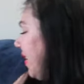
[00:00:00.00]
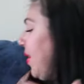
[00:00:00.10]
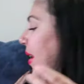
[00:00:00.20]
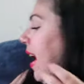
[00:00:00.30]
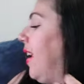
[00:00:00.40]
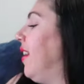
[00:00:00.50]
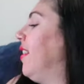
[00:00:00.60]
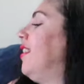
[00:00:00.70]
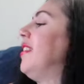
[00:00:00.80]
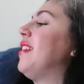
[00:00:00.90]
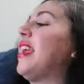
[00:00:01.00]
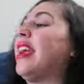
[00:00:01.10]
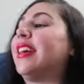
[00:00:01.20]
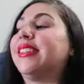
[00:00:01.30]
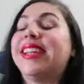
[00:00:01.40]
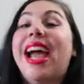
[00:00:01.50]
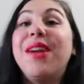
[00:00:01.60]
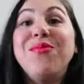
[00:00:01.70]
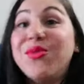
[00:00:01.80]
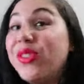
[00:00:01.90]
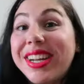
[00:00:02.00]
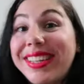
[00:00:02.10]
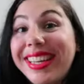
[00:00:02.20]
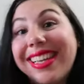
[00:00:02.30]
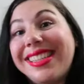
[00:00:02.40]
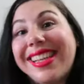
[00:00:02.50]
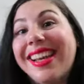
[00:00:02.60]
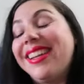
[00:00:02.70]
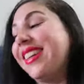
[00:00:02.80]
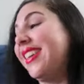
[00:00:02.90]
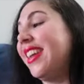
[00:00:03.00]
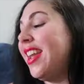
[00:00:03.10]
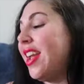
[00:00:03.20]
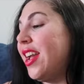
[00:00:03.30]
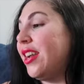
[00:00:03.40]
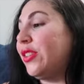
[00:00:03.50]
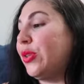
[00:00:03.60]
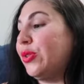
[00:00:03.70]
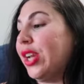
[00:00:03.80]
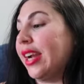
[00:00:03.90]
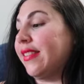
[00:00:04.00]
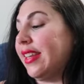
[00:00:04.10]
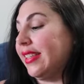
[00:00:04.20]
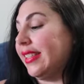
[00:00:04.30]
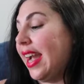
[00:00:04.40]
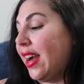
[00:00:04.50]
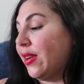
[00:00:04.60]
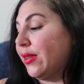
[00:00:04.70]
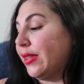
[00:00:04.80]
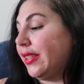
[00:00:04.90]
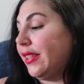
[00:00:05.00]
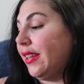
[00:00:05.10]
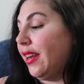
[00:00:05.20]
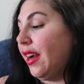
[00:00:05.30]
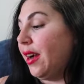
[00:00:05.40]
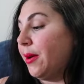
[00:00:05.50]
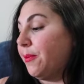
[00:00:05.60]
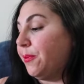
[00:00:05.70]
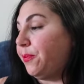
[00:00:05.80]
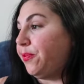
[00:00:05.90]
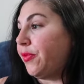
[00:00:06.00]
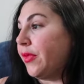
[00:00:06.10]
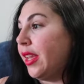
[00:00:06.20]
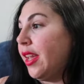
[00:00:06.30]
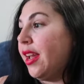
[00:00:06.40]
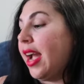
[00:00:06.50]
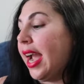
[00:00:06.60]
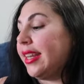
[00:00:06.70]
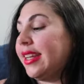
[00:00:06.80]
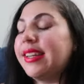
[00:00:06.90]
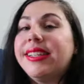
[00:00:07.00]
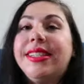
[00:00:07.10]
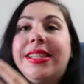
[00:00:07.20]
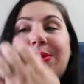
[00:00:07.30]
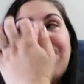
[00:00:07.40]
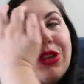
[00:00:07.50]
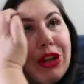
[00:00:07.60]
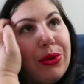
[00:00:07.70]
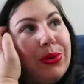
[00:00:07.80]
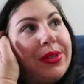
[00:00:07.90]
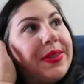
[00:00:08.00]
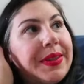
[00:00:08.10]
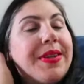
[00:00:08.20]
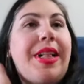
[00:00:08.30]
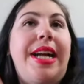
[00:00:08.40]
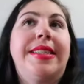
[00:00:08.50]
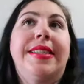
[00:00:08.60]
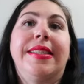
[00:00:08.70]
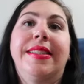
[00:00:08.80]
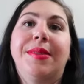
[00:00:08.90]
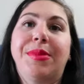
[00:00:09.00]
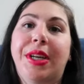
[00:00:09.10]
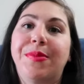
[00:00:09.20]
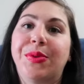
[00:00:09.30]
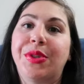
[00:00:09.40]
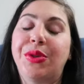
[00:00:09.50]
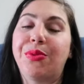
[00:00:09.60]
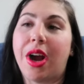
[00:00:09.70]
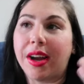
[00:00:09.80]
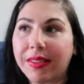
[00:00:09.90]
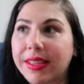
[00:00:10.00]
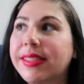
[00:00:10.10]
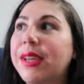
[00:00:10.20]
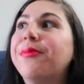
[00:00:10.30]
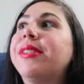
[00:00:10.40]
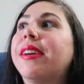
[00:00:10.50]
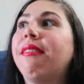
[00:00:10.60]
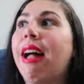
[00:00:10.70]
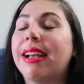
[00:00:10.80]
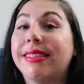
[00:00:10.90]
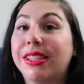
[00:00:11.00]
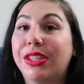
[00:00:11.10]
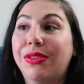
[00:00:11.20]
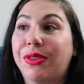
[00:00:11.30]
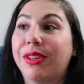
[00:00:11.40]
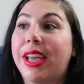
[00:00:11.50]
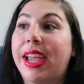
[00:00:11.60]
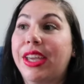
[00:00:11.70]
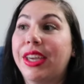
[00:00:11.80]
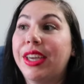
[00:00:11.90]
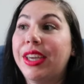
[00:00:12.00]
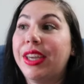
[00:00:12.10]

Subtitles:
Okay, and I'm really excited to check these out. I needed some new sunglasses. Sometimes when you rock the same sunglasses for like